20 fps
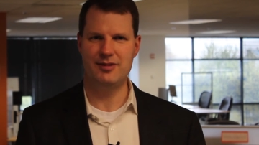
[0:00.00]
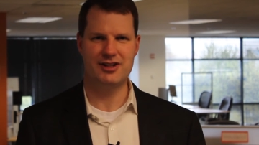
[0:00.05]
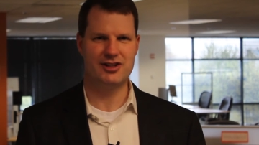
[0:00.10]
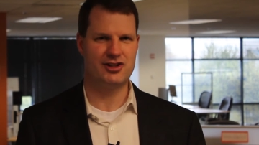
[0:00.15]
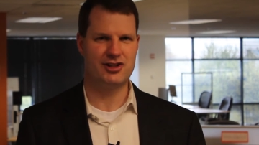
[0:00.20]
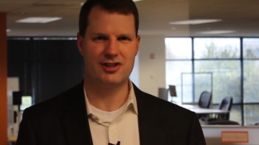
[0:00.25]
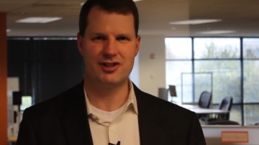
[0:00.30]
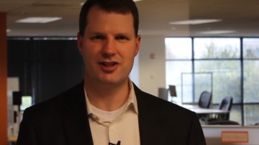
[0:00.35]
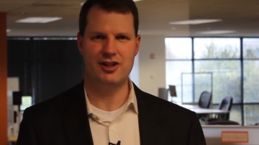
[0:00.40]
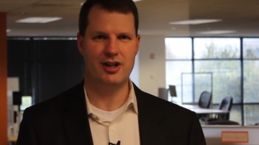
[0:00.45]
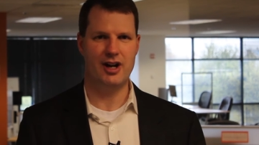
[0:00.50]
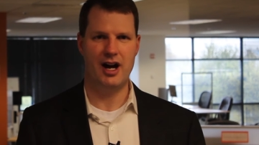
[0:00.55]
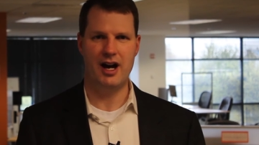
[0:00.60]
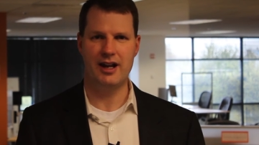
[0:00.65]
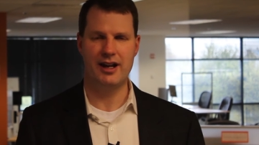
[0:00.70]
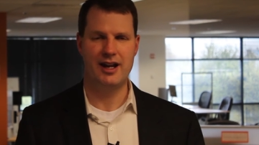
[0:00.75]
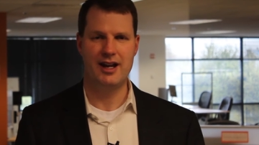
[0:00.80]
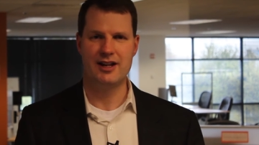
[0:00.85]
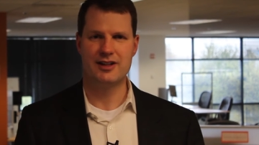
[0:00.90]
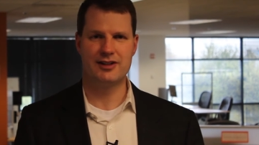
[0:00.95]
is just
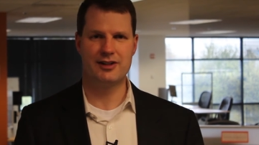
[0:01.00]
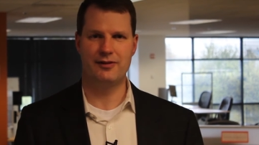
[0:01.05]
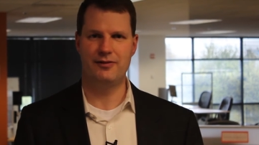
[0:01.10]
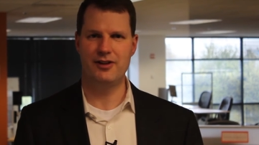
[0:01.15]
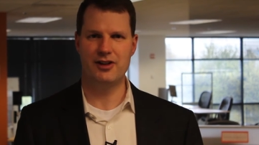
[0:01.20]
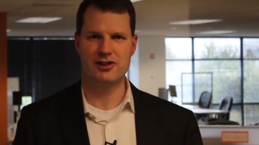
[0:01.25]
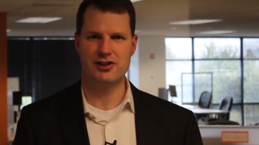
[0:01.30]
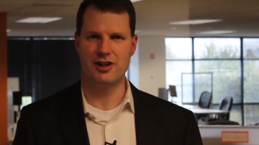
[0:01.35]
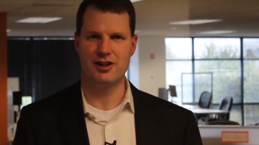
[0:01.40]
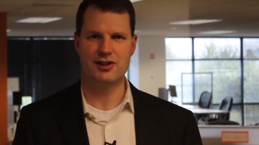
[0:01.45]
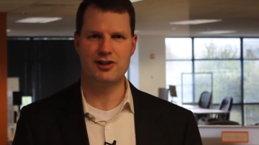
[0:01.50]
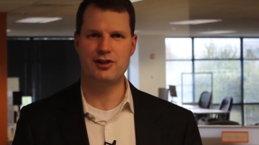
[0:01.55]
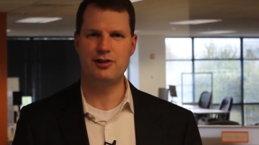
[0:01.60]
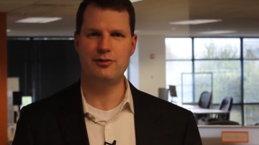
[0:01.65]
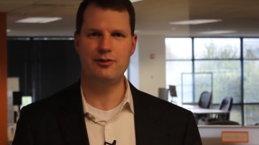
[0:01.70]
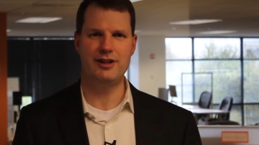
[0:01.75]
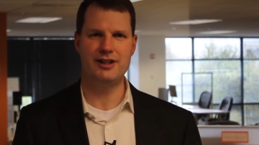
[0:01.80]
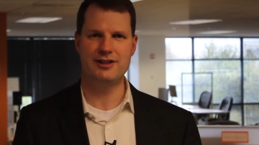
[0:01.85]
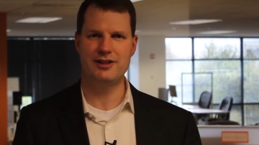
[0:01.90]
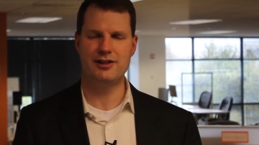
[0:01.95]
not sufficient. It's
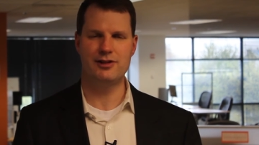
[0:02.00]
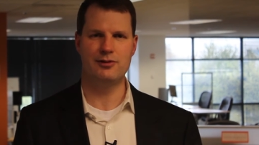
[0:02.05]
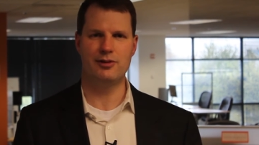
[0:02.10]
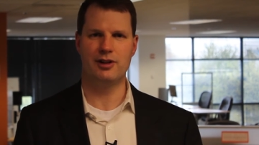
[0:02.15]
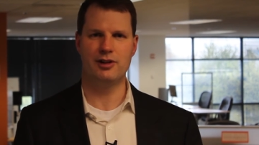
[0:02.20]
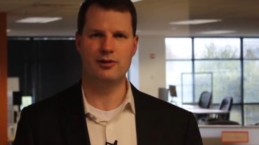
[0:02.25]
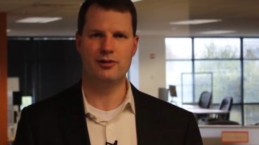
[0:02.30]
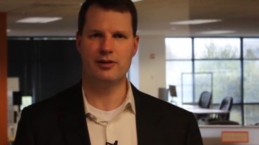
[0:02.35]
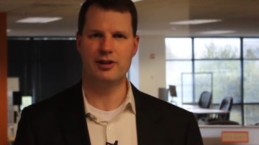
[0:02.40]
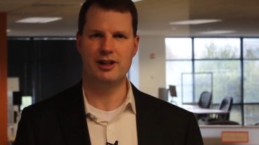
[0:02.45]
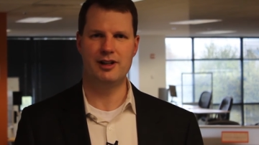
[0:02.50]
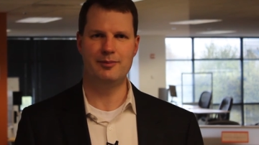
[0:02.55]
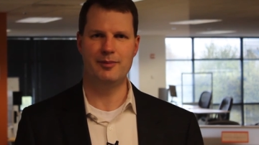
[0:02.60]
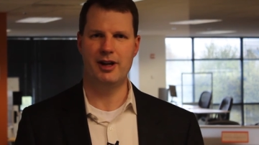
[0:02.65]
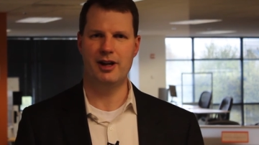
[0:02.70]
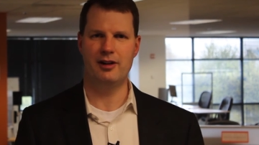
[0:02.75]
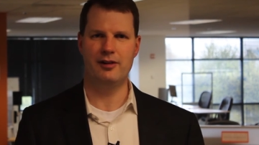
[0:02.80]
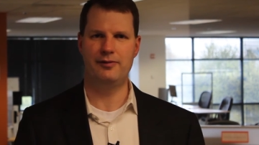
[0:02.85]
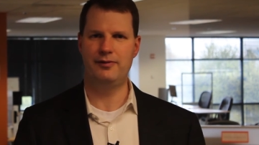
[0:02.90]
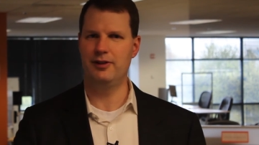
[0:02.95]
too easy to ignore
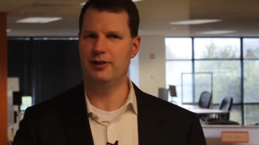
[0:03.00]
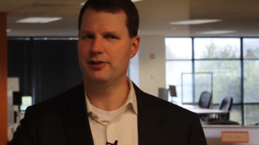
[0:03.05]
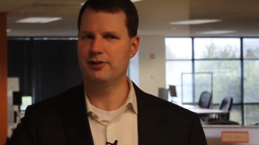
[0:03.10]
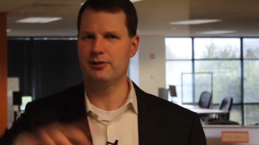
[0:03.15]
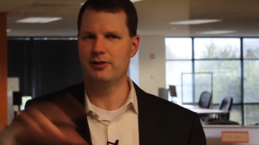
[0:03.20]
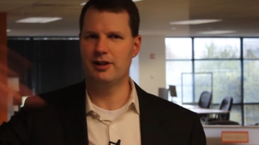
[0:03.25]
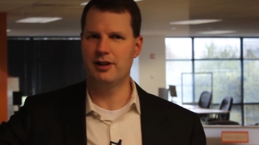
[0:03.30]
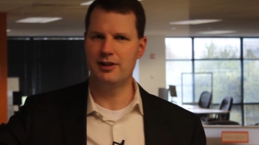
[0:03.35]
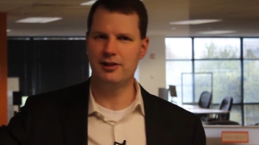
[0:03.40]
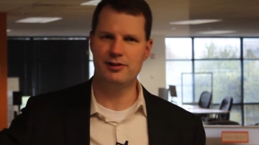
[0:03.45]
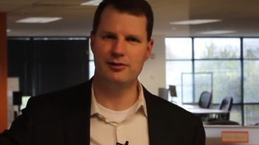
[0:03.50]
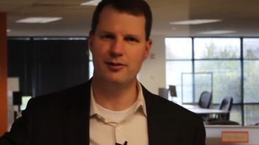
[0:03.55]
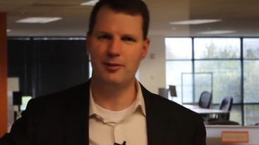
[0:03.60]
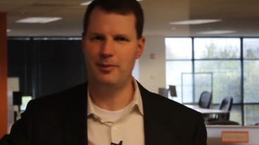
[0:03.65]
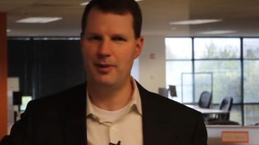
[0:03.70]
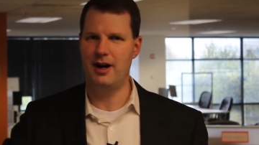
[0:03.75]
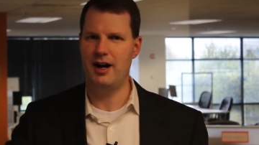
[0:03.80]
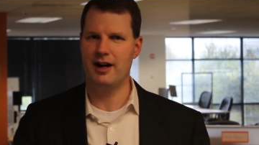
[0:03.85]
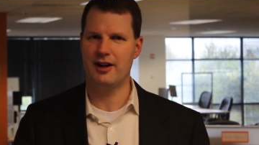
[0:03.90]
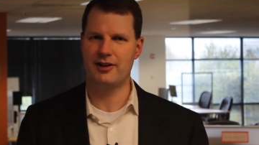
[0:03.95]
email, filter it into a
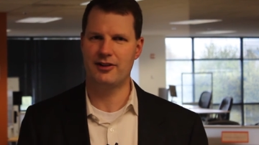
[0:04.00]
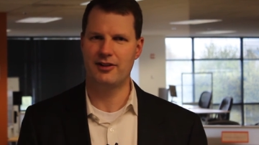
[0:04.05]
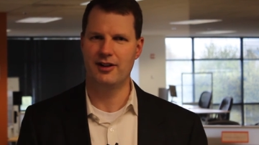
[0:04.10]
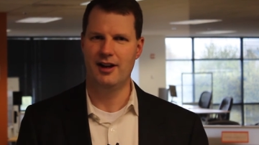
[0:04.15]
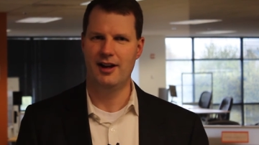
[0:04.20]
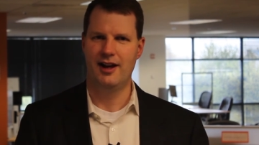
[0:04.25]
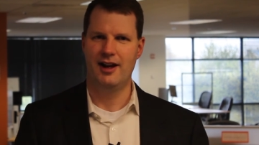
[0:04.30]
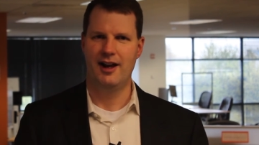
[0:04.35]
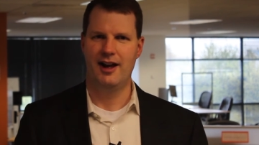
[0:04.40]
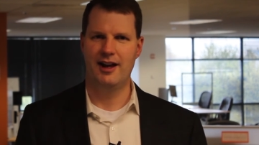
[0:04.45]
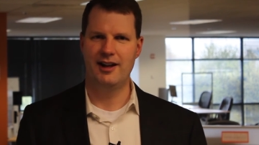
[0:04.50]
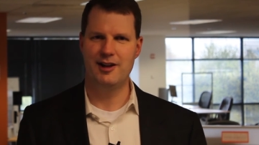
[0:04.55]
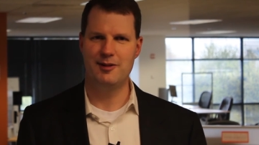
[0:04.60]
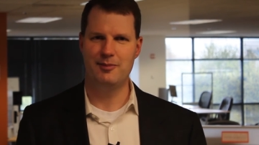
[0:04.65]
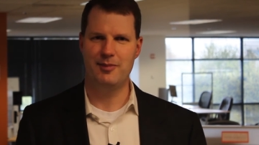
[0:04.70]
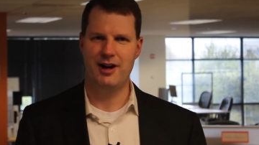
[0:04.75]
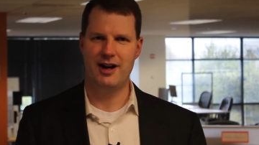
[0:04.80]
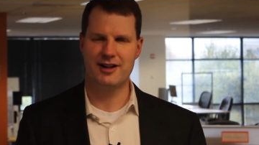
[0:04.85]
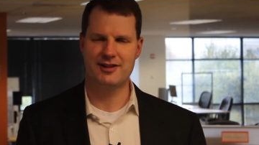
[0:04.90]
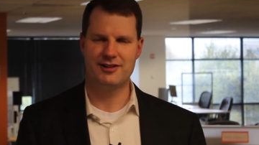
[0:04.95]
box, an
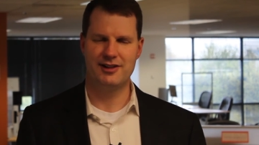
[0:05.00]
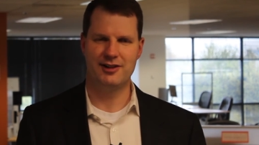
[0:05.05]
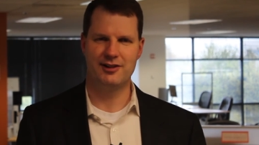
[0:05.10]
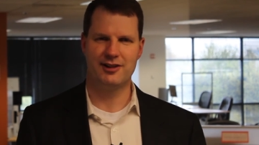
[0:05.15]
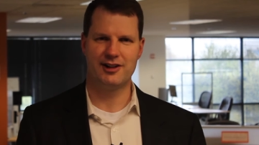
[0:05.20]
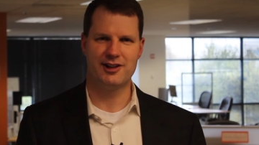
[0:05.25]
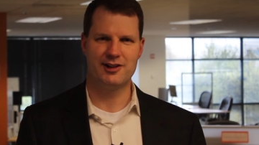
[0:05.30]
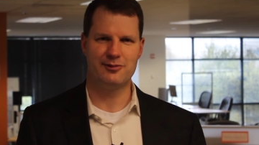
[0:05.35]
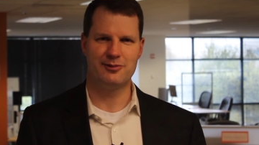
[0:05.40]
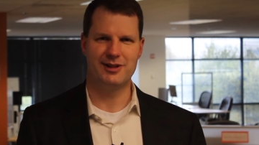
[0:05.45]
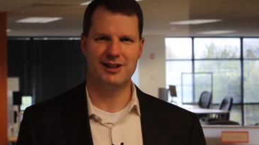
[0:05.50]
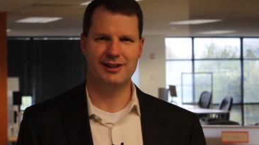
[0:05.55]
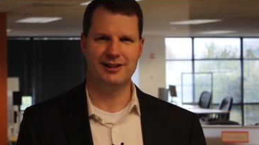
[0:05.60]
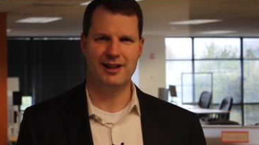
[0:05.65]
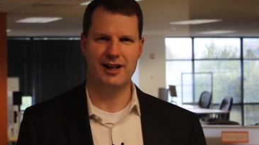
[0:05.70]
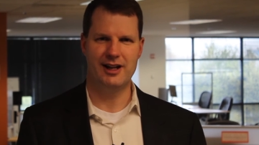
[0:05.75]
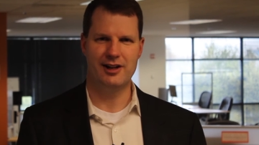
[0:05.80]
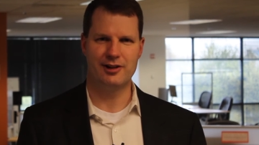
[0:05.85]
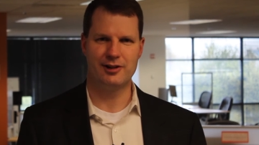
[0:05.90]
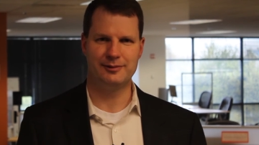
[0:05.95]
inbox that you're going to read
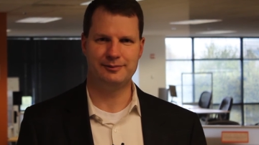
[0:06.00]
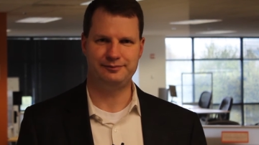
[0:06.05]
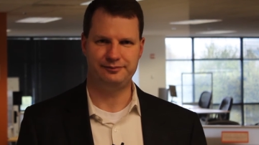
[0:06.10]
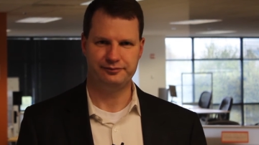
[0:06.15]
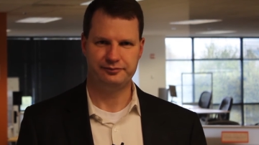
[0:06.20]
later.